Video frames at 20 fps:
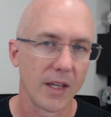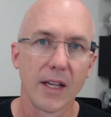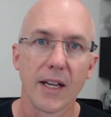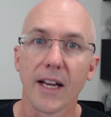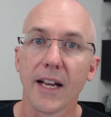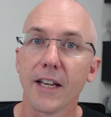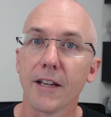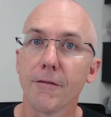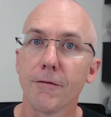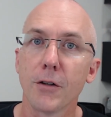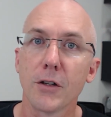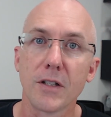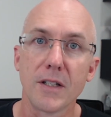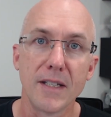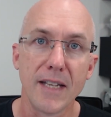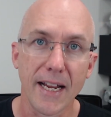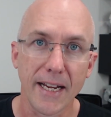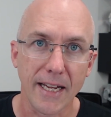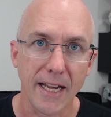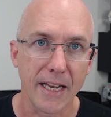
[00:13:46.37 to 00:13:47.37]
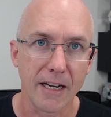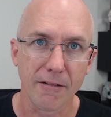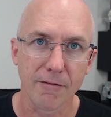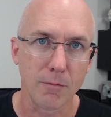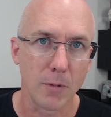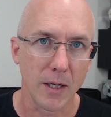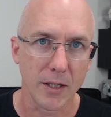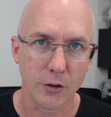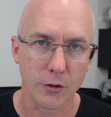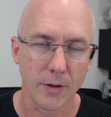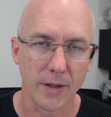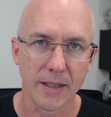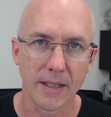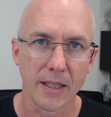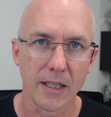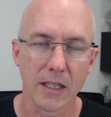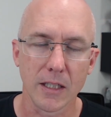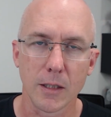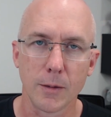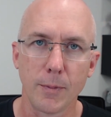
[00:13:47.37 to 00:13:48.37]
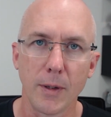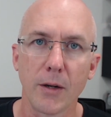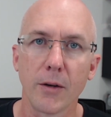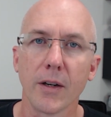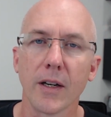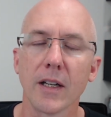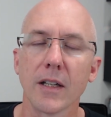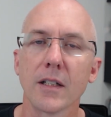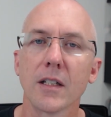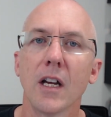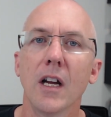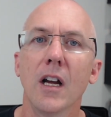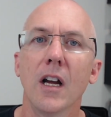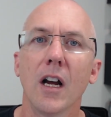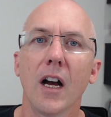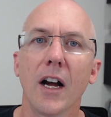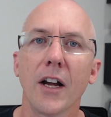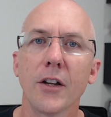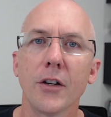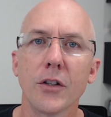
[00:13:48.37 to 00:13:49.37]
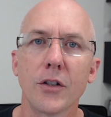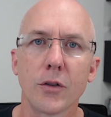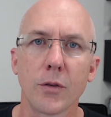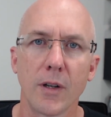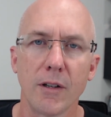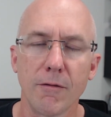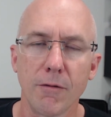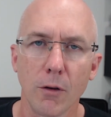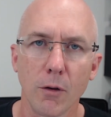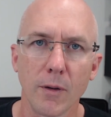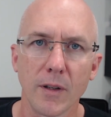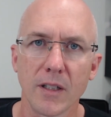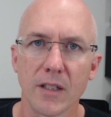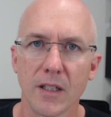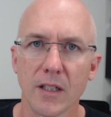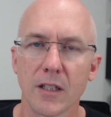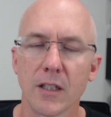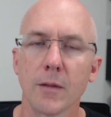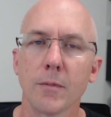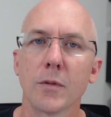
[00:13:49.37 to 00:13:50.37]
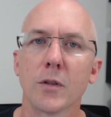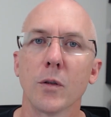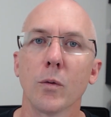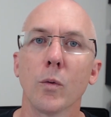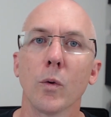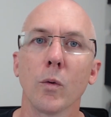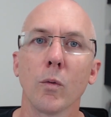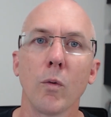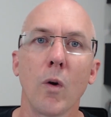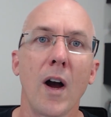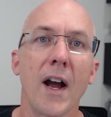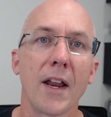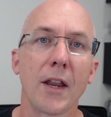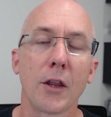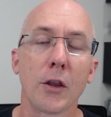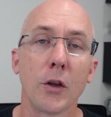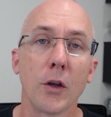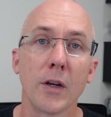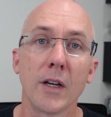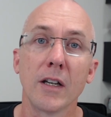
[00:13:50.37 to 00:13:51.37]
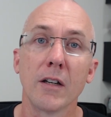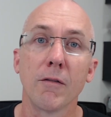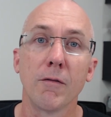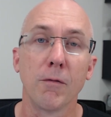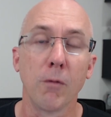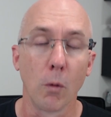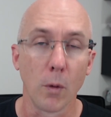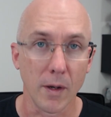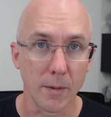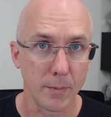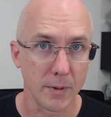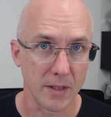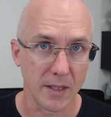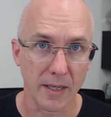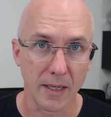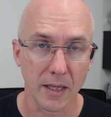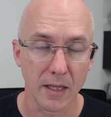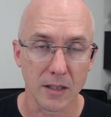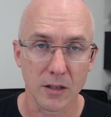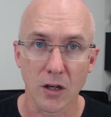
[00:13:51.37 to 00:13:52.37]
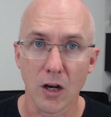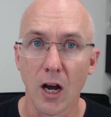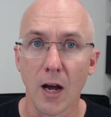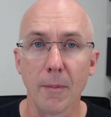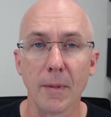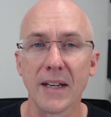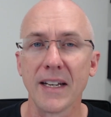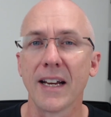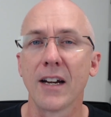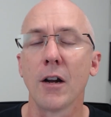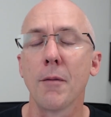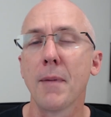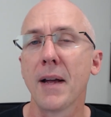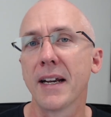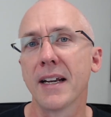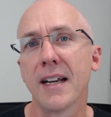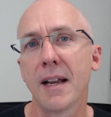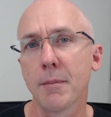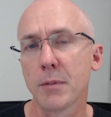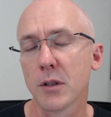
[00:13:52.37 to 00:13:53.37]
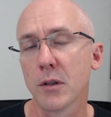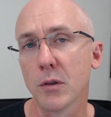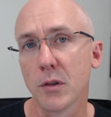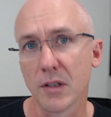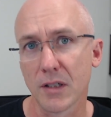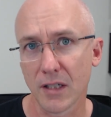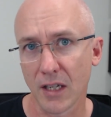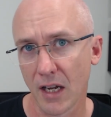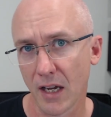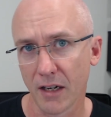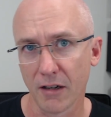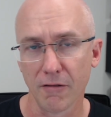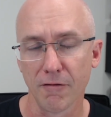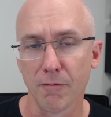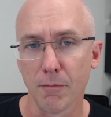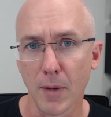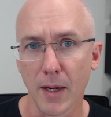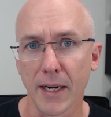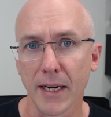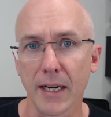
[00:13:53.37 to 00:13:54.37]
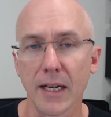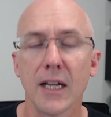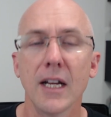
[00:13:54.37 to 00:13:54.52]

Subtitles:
In the first decade of my trading experience, I used trend following systems that were right 30 to 40% of the time, and yet I made an absolute ton of money.